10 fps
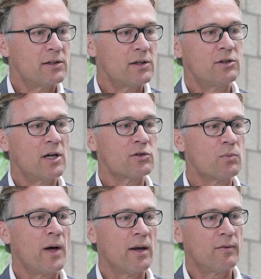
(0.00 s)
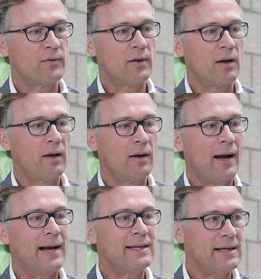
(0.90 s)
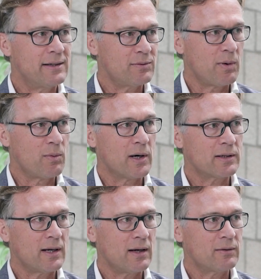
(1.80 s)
is just one of the ideas we worked out.